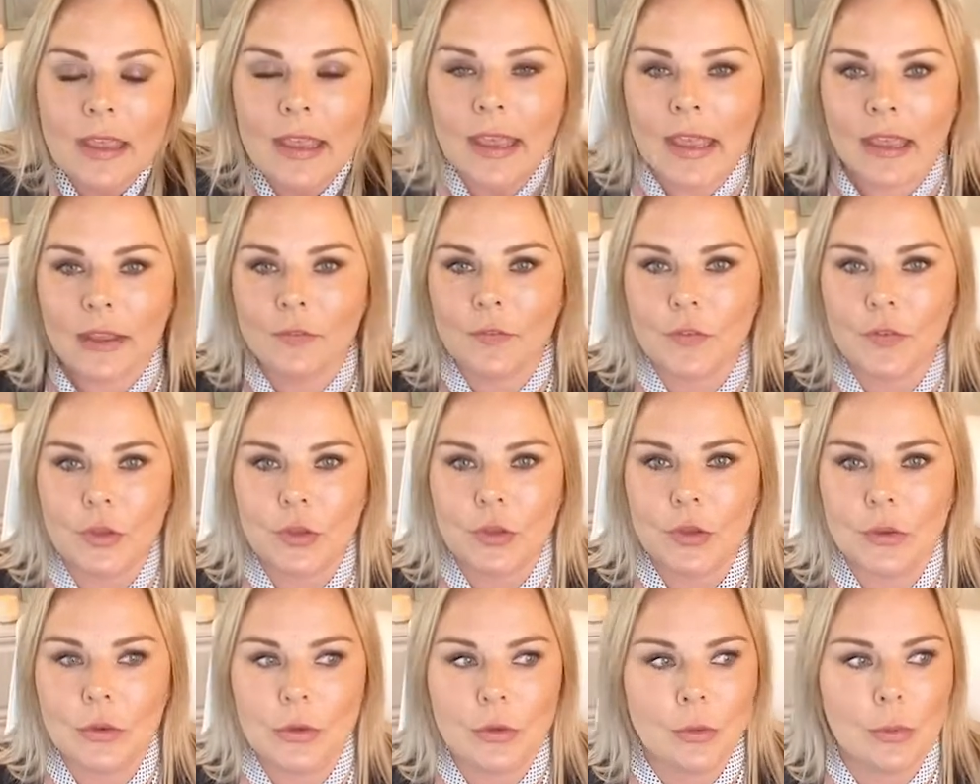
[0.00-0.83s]
if
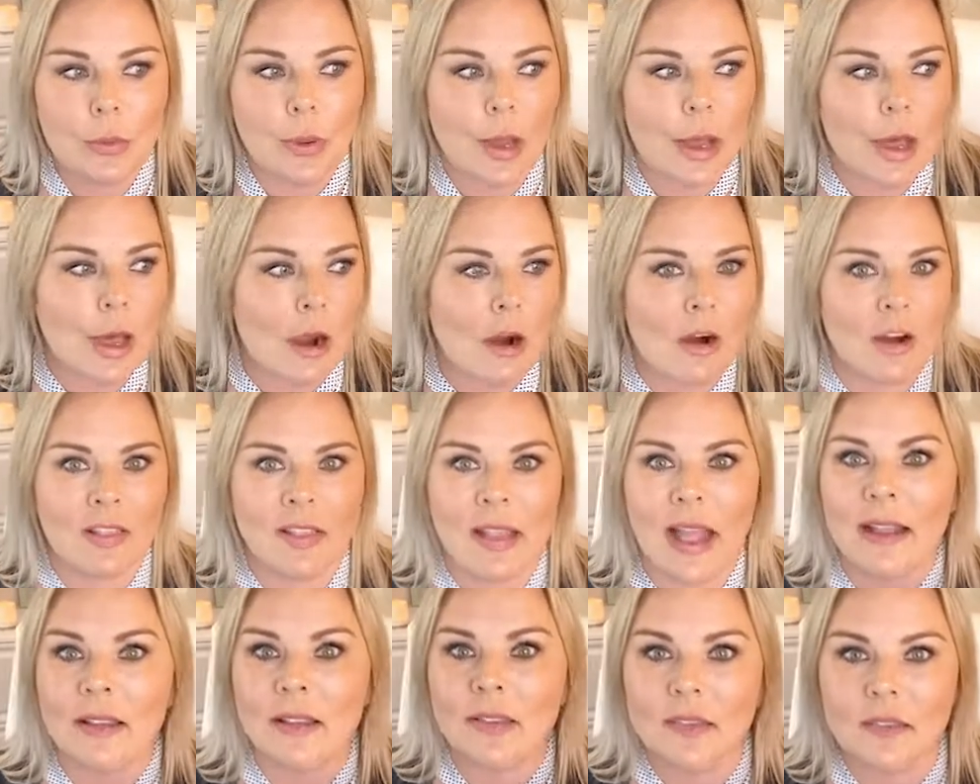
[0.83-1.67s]
you are a
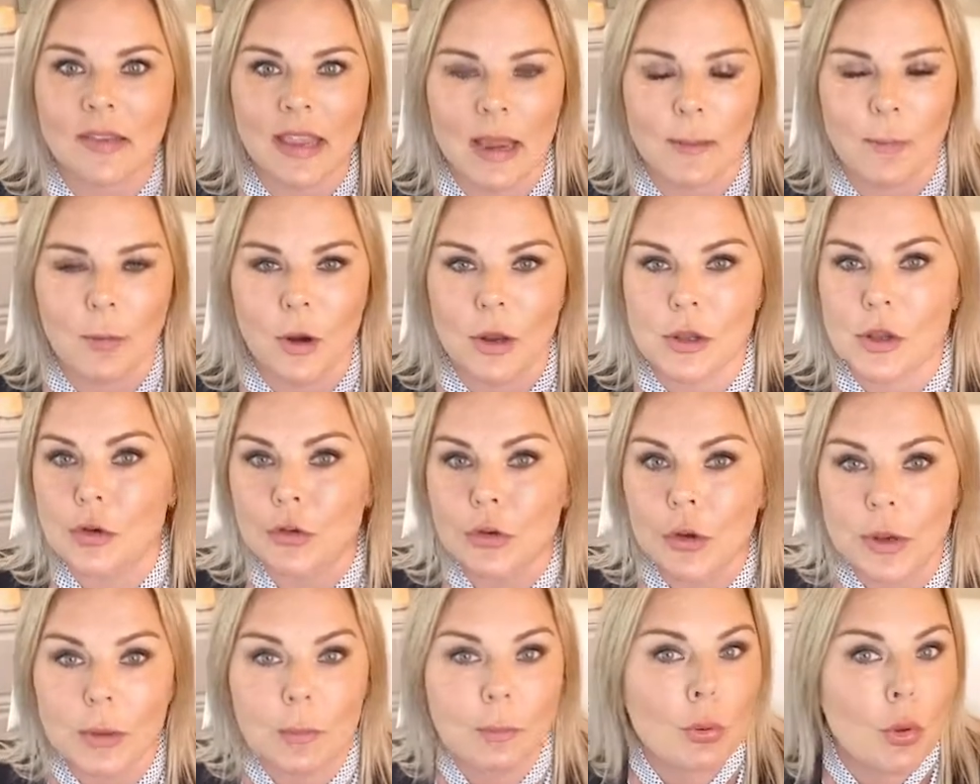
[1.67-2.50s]
landscaper and you
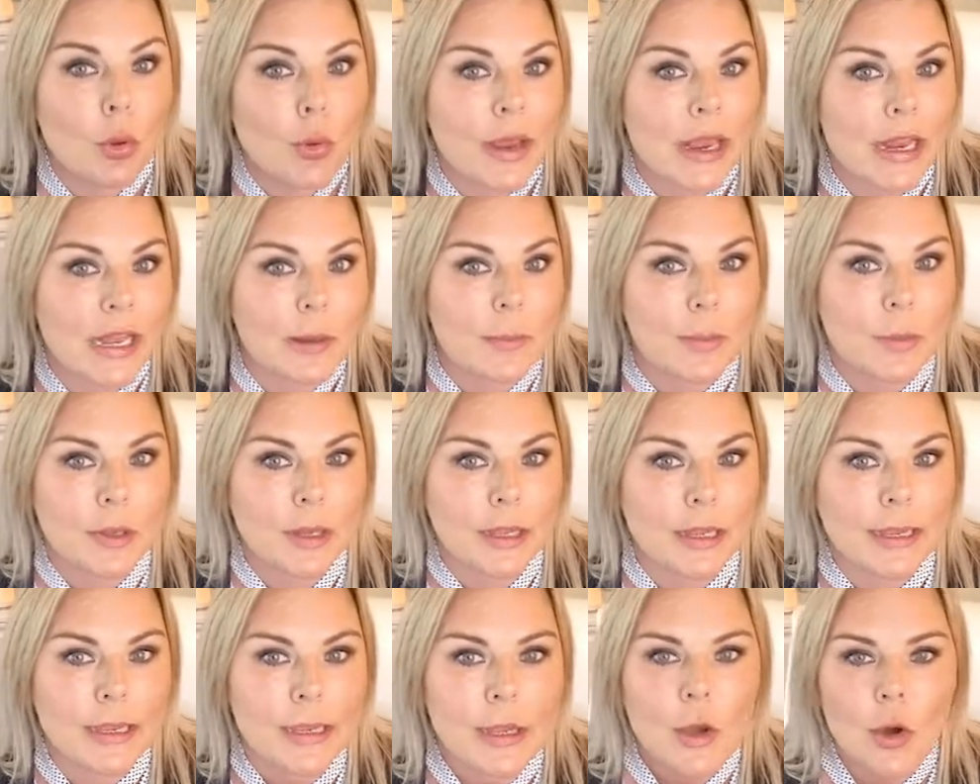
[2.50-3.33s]
don't employ
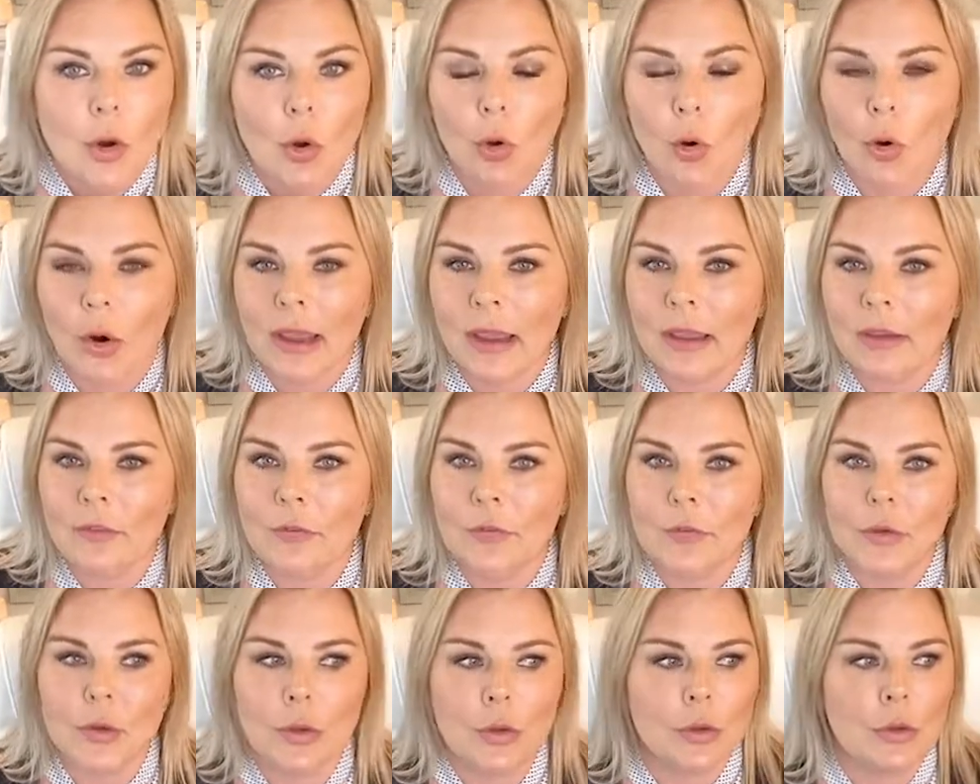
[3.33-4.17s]
anybody, or if
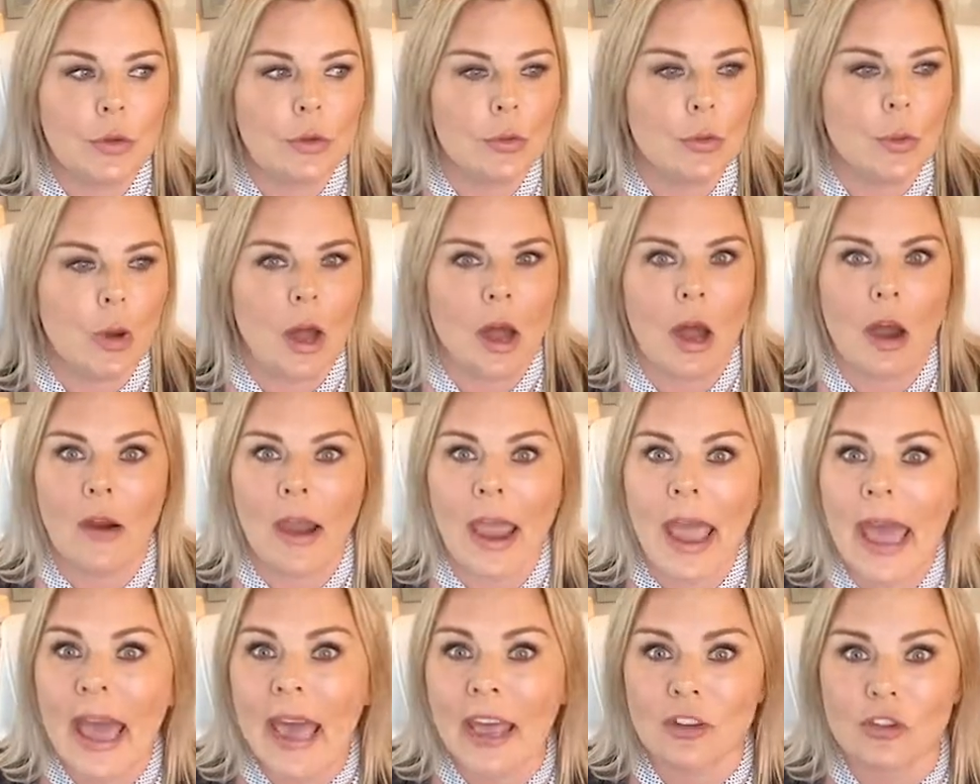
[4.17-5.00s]
you are a
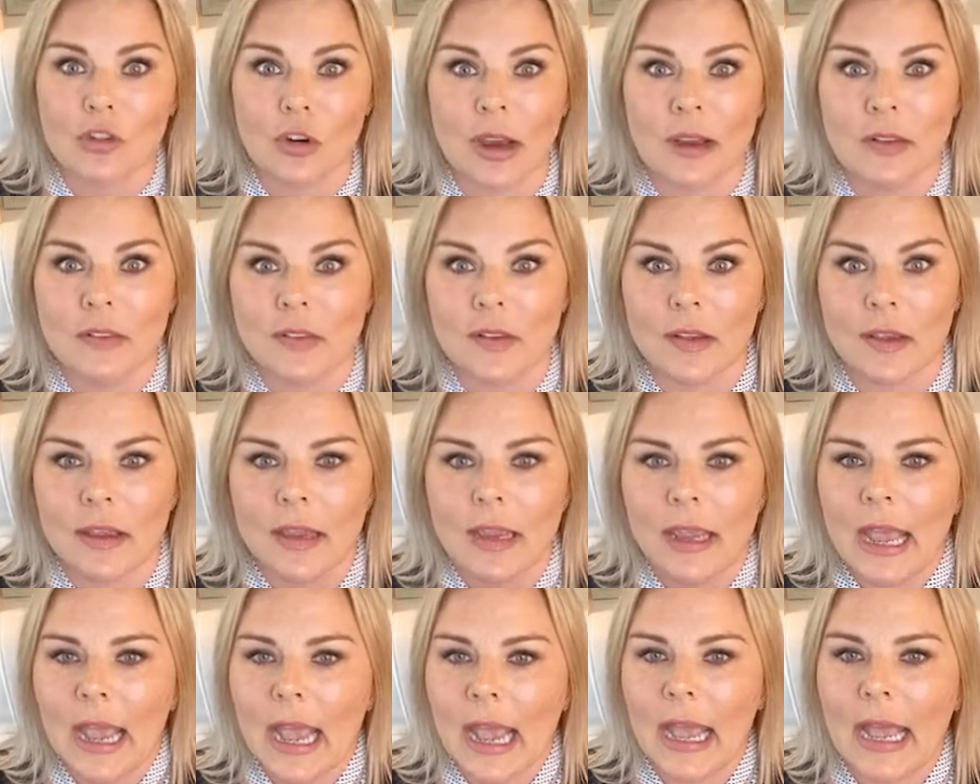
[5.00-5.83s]
hairdresser
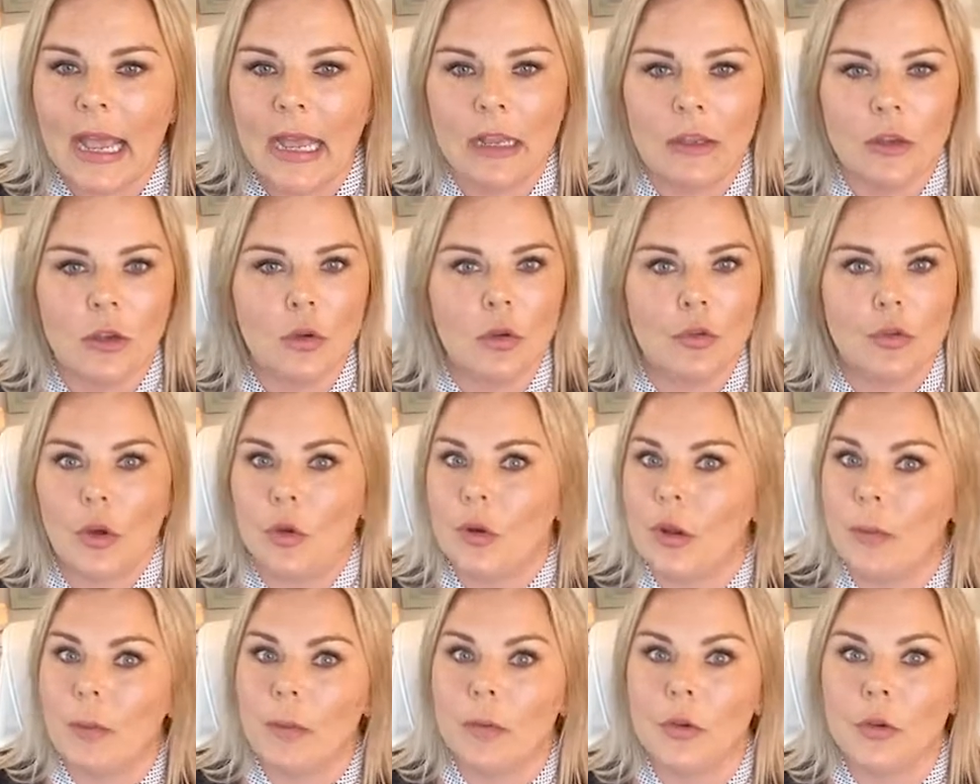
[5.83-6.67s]
and you
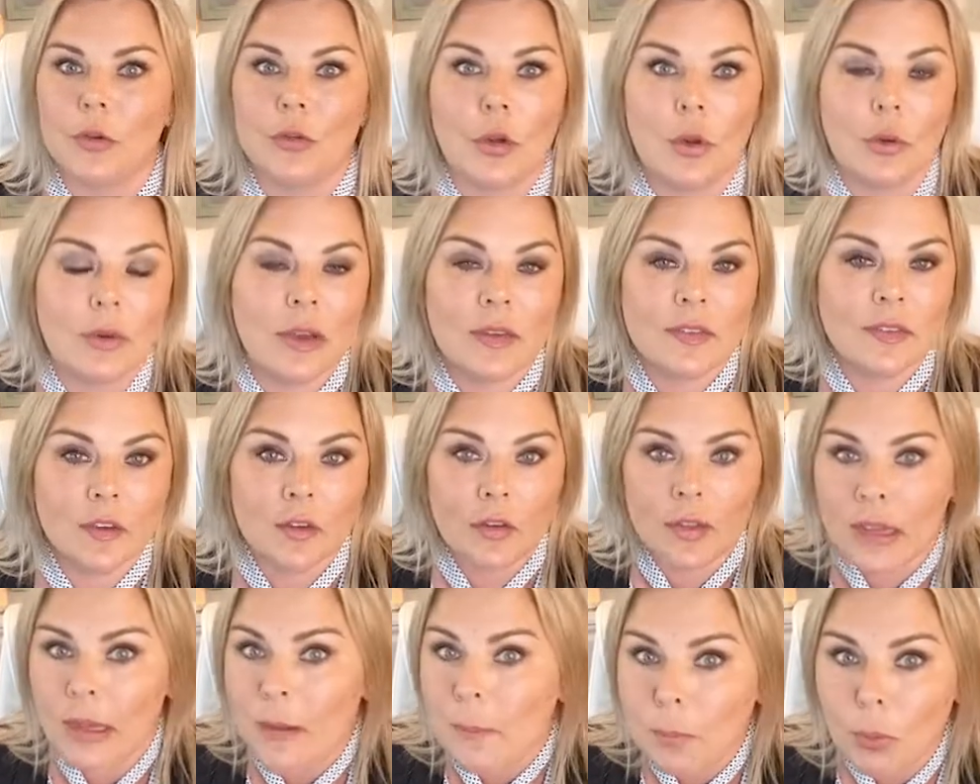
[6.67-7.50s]
don't
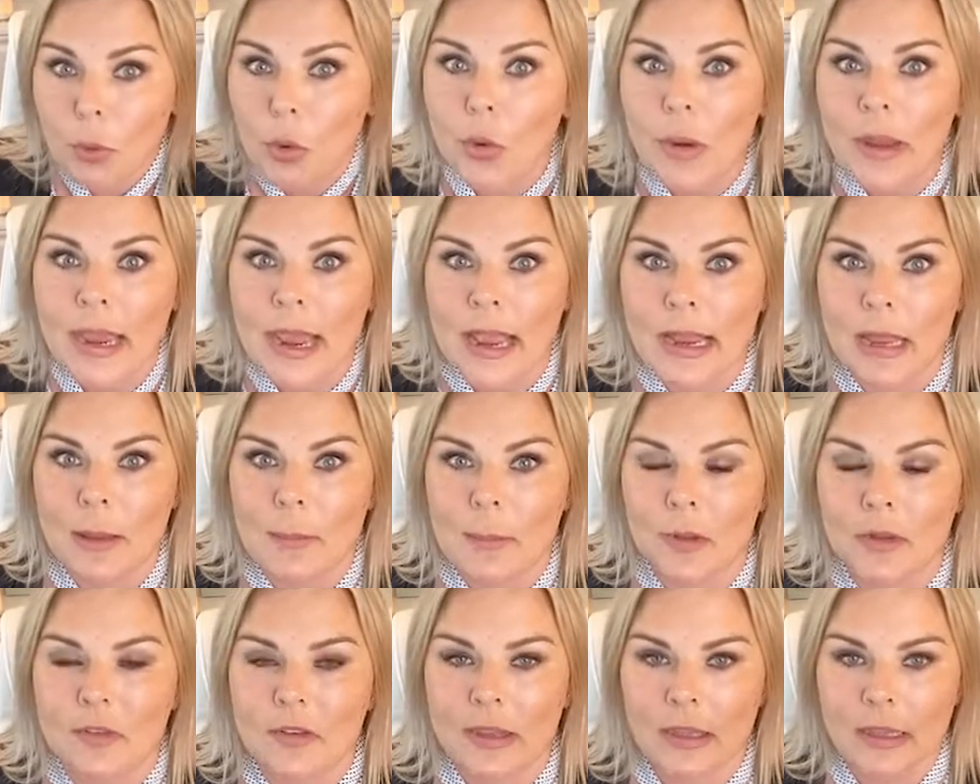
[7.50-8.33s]
necessarily employ
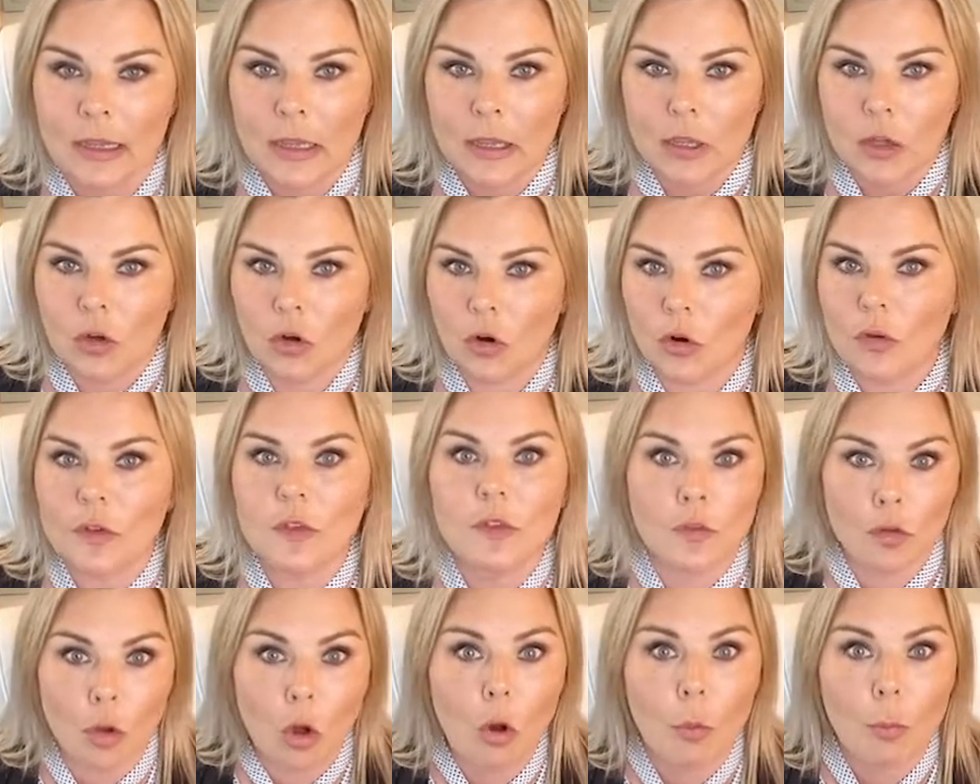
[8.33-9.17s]
anybody, you're a
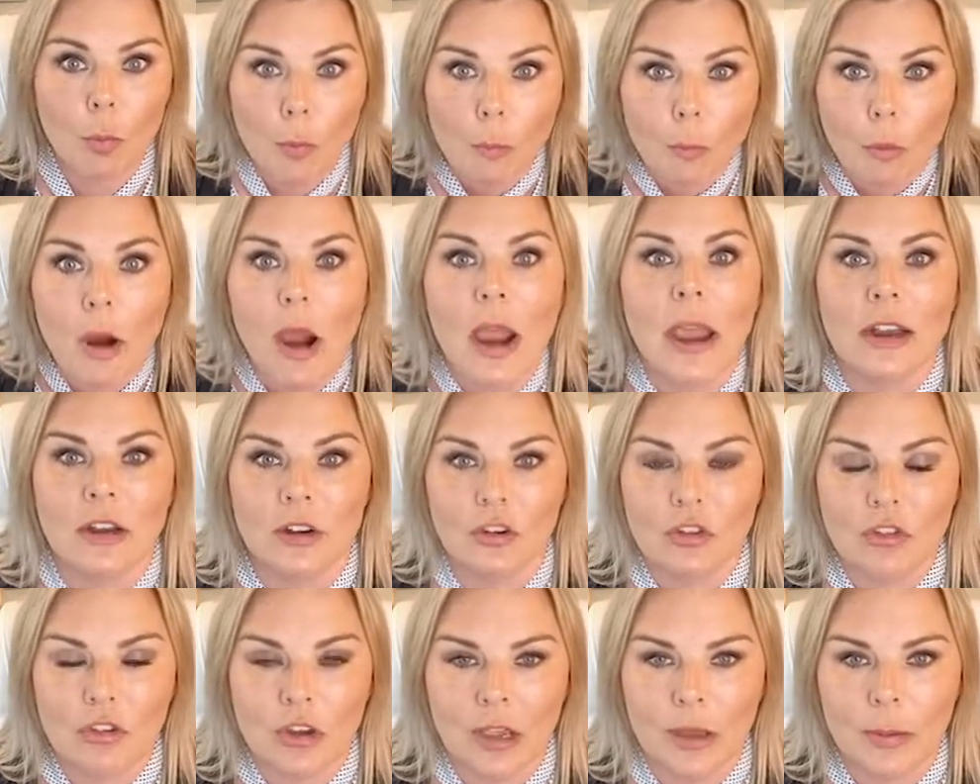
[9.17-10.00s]
sole
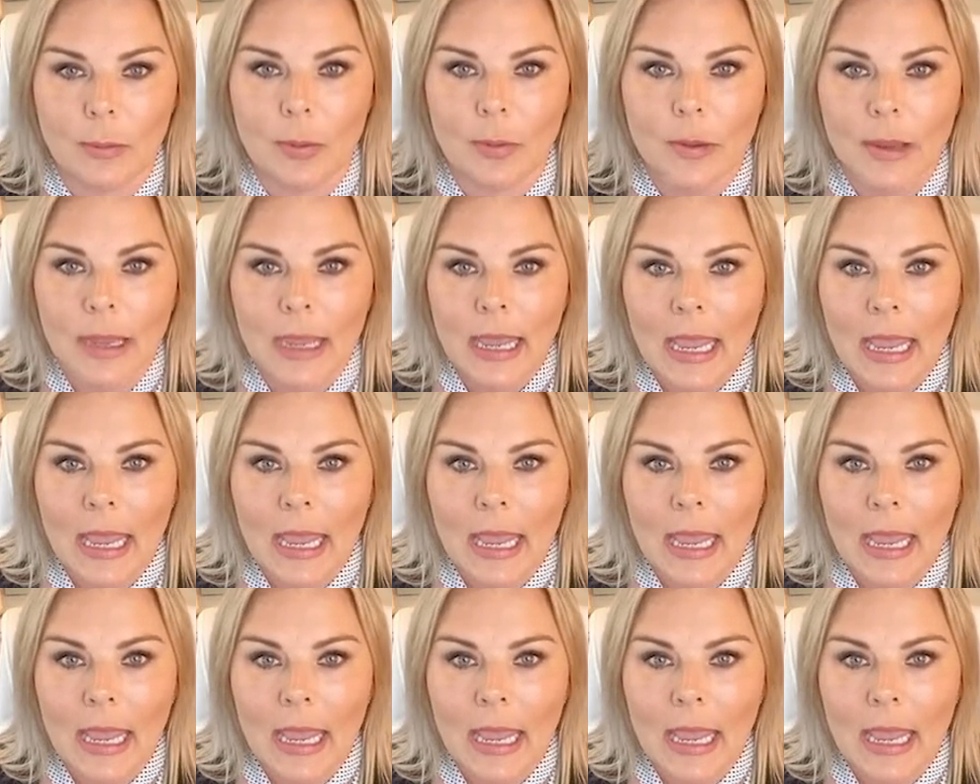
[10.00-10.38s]
proprietorship.